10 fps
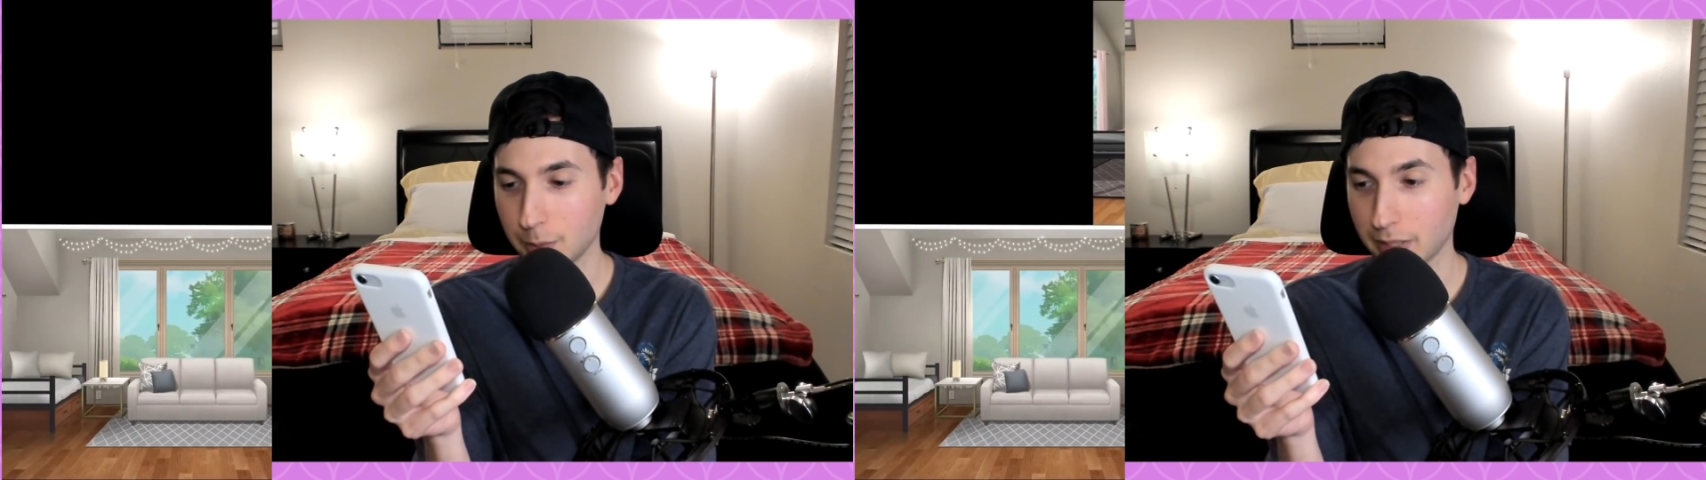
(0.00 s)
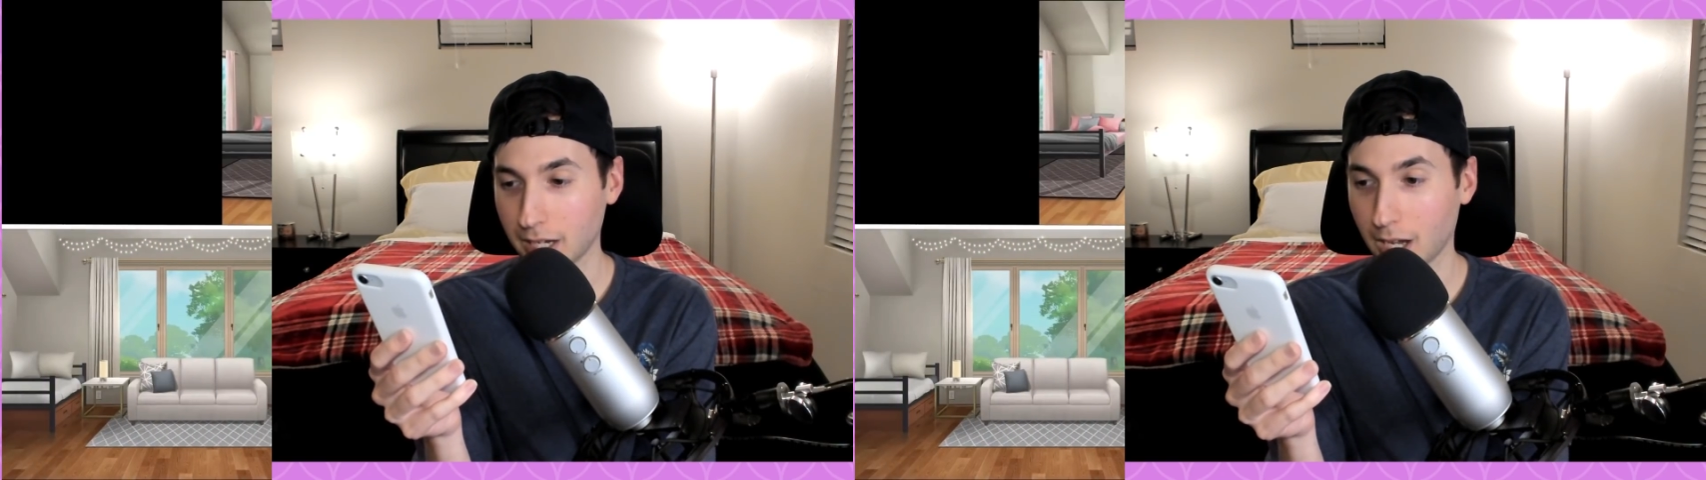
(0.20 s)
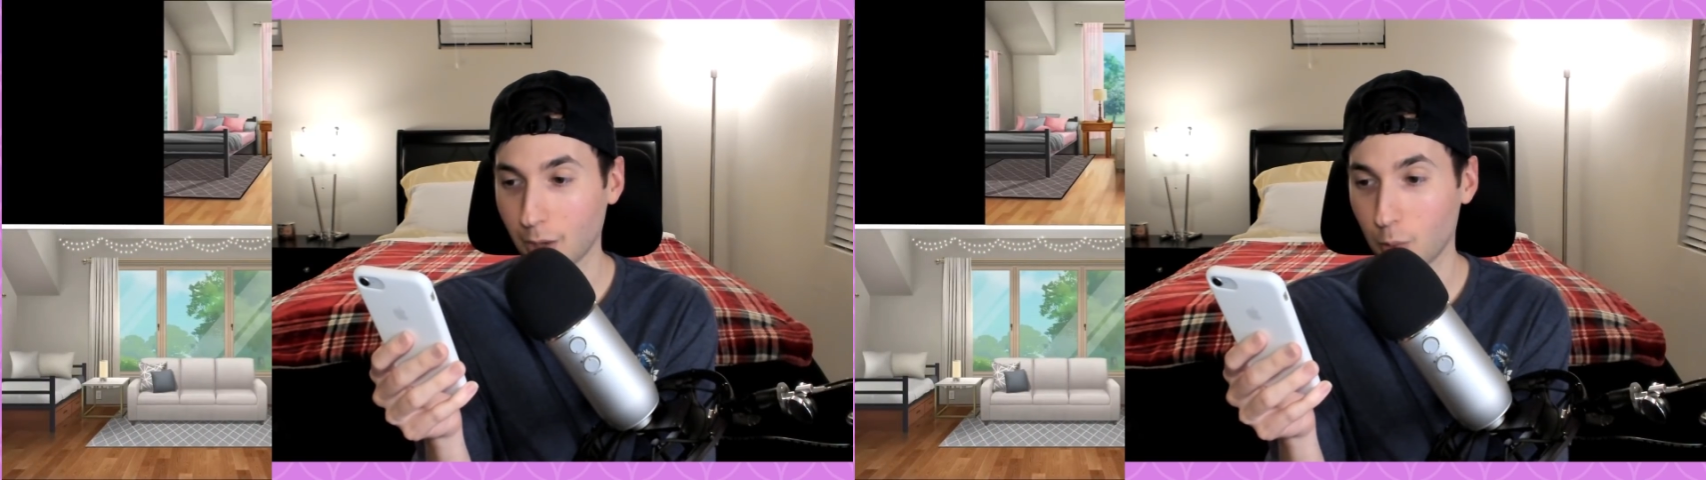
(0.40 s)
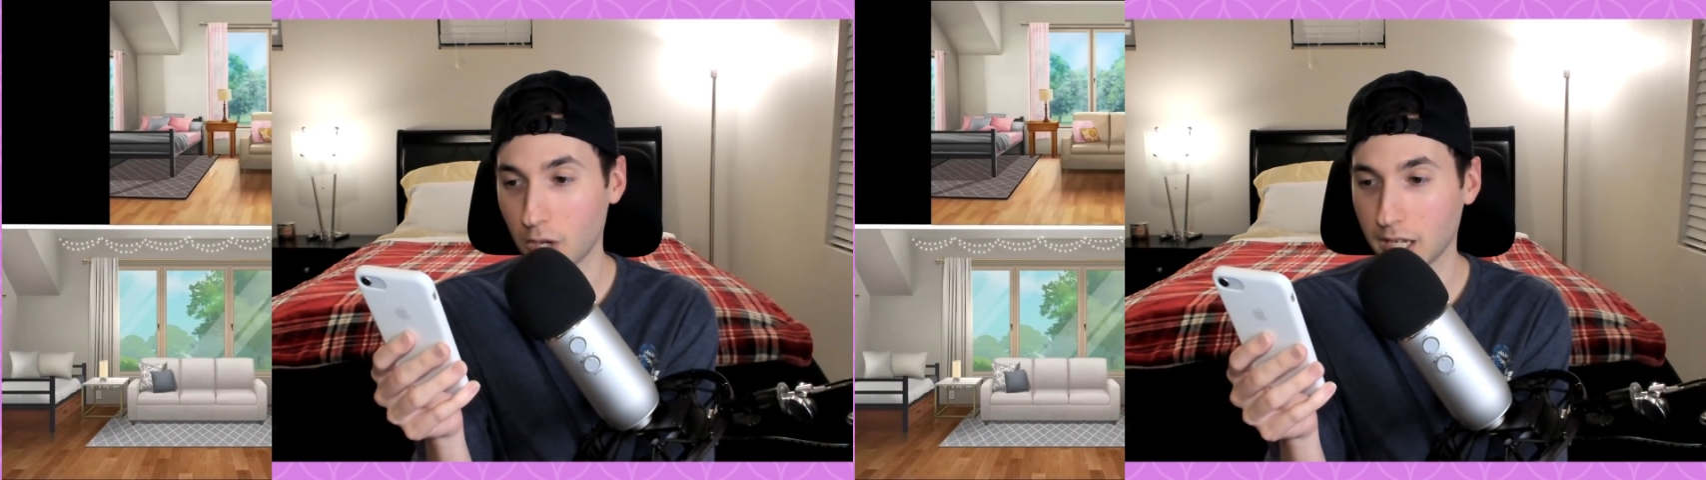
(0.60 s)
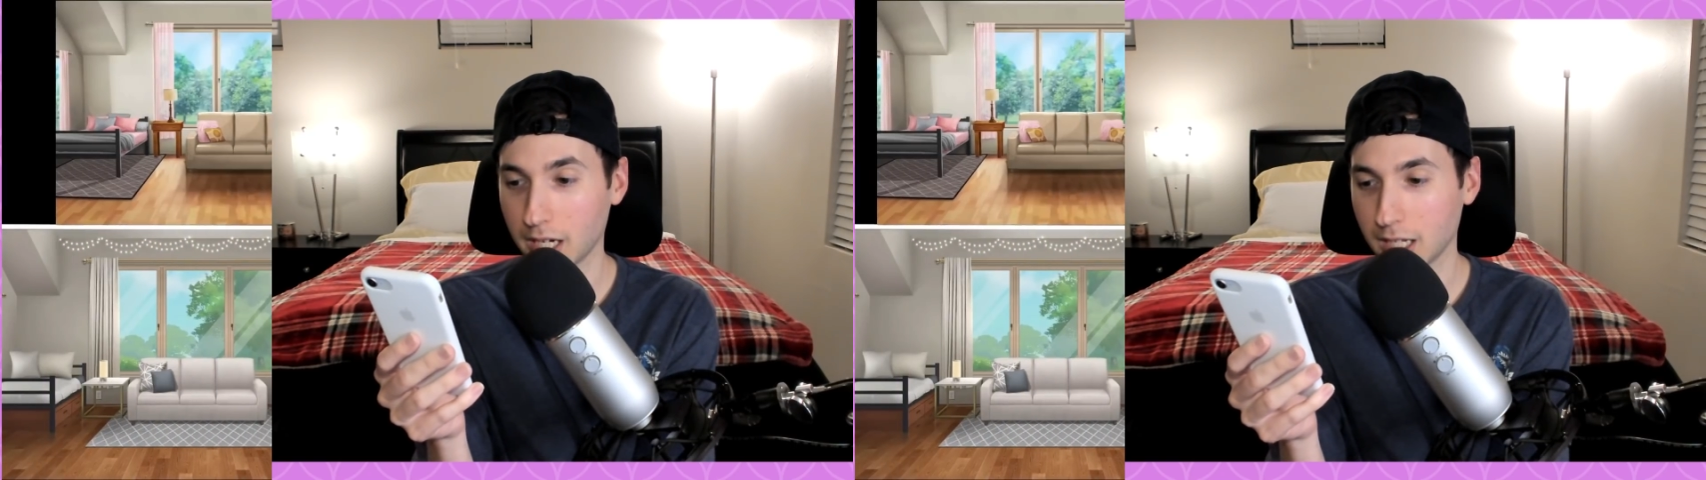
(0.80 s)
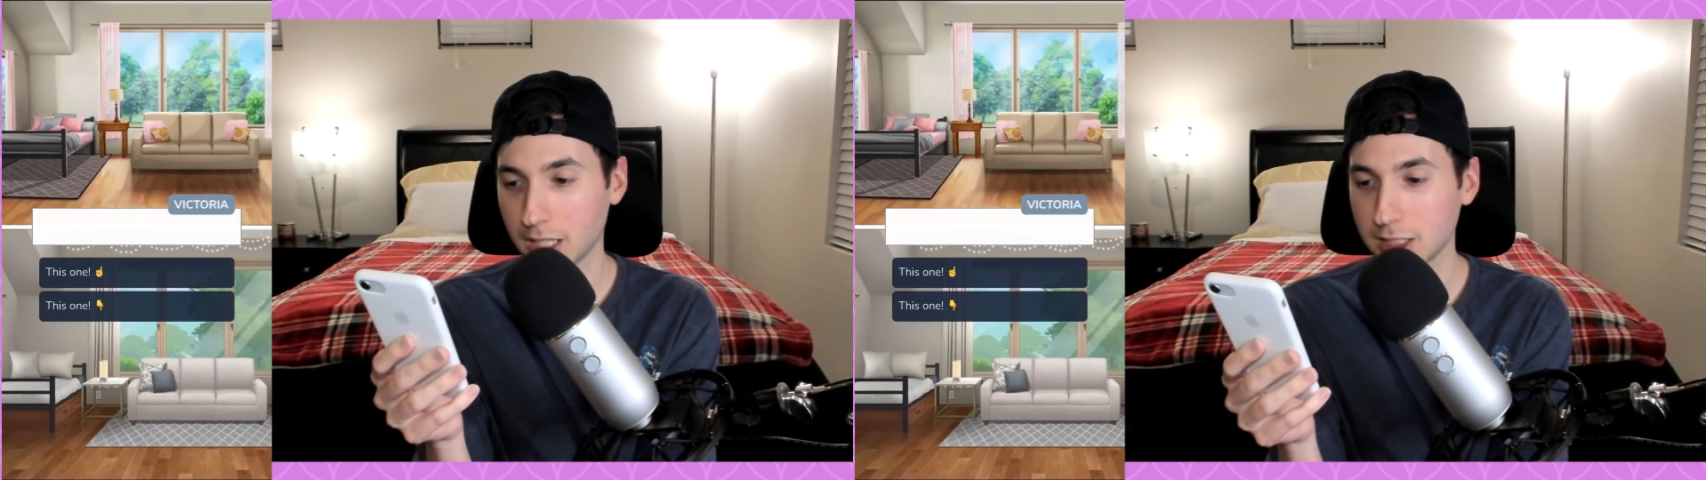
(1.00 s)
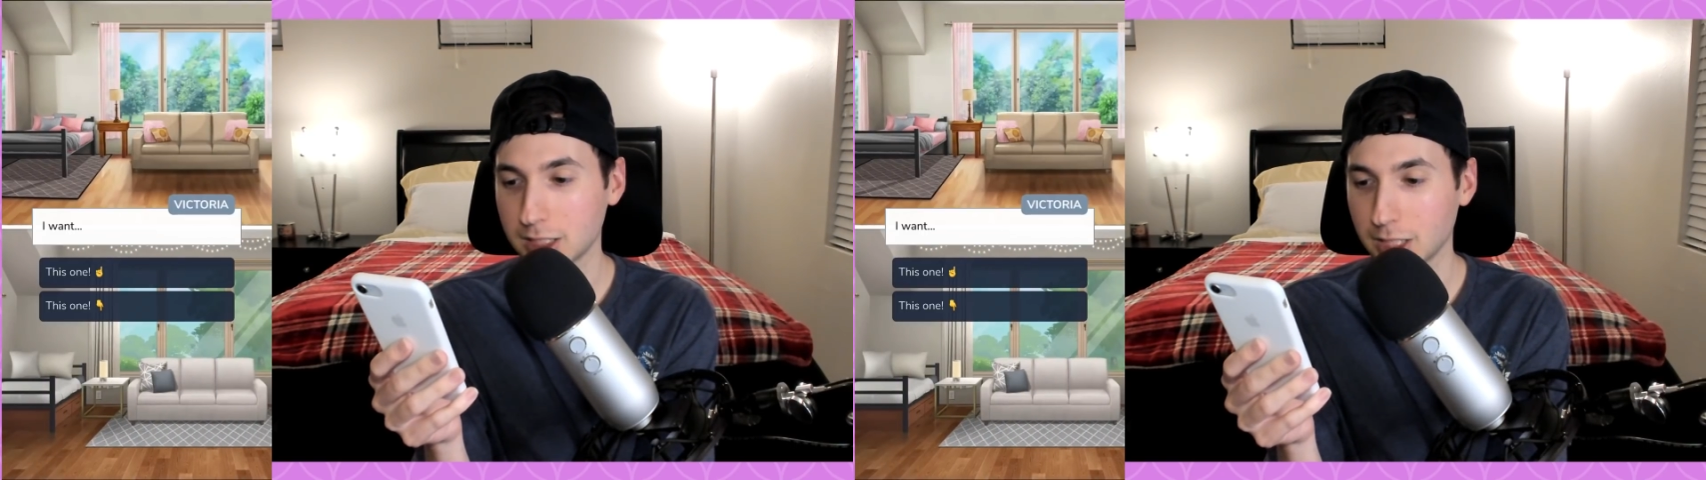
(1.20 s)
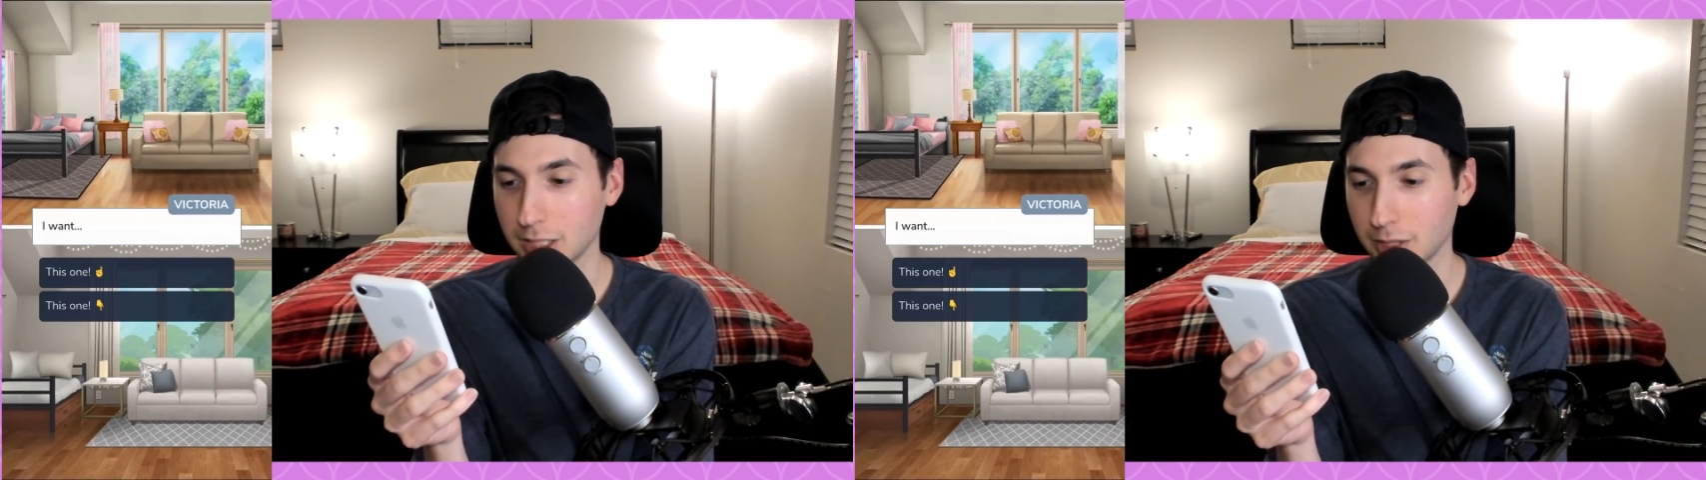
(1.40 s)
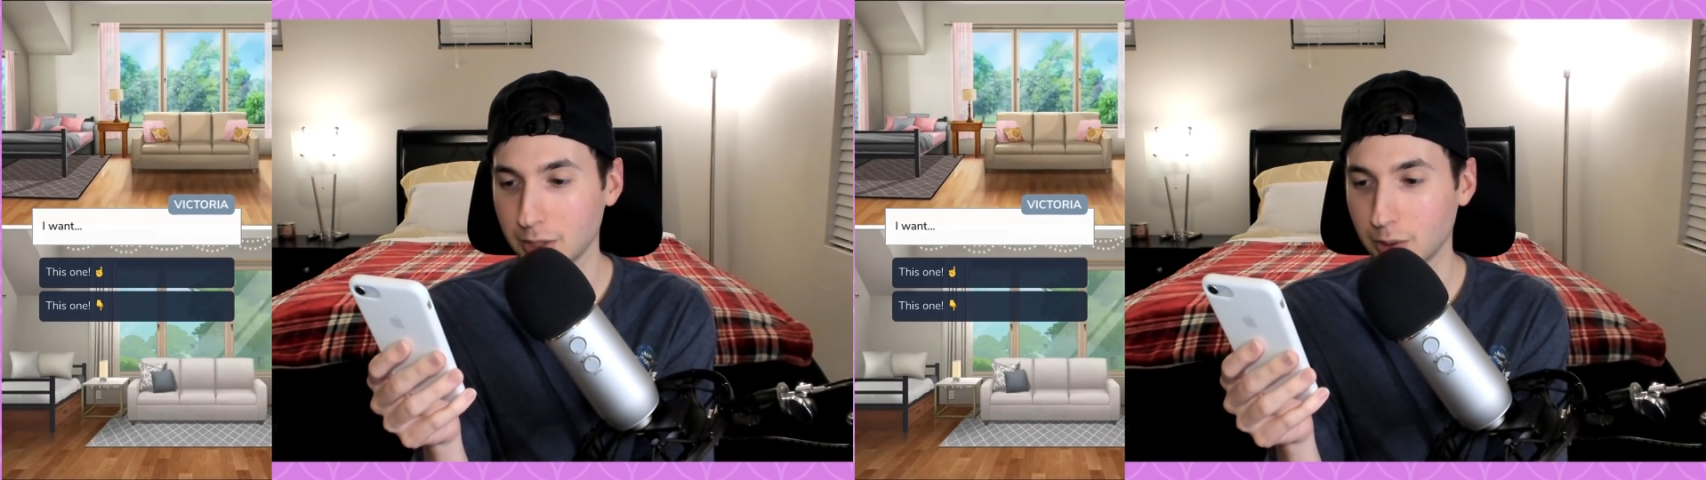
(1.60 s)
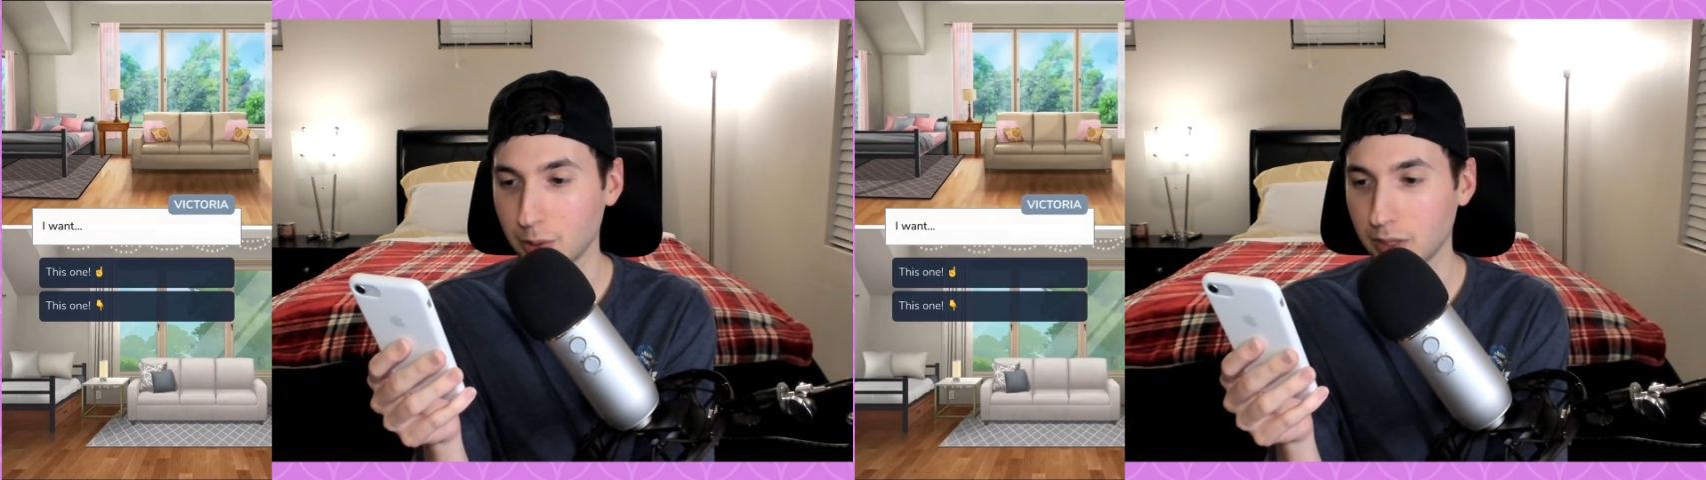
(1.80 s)
We got 1,
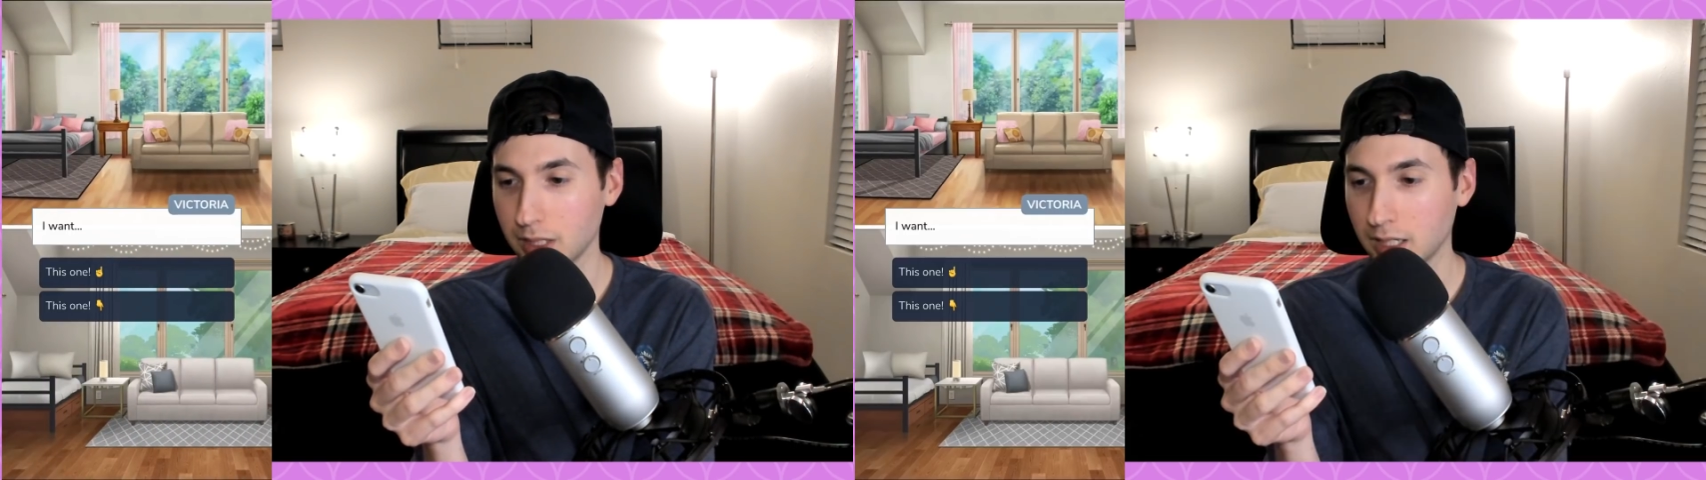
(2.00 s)
2.